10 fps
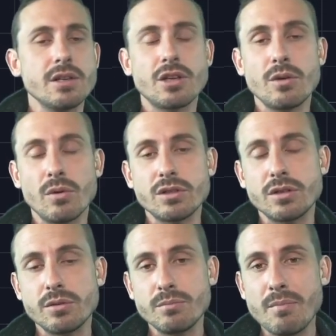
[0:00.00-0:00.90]
So you want
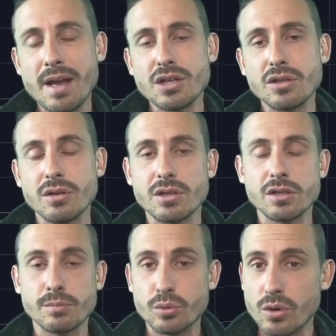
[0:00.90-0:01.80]
to make sure to
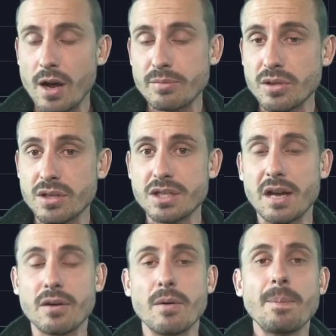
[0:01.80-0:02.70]
subscribe to the
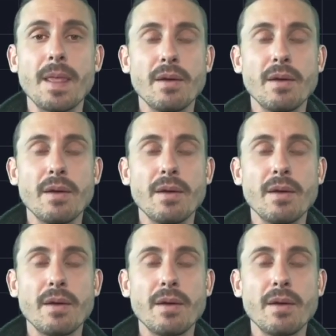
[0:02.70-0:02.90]
channel